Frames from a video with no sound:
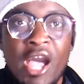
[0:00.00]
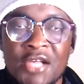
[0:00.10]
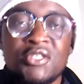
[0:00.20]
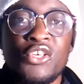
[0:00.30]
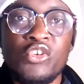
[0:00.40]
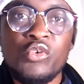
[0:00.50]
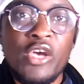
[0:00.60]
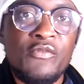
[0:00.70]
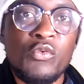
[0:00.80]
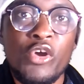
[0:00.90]
asking you
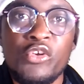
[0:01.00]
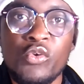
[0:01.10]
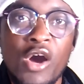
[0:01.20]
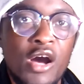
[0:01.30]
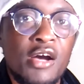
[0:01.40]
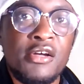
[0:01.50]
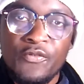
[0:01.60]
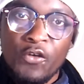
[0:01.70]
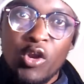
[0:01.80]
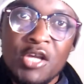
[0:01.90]
everywhere you are to
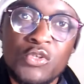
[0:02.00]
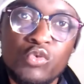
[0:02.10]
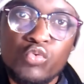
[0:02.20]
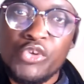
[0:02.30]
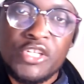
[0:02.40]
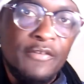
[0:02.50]
follow us on Twitter,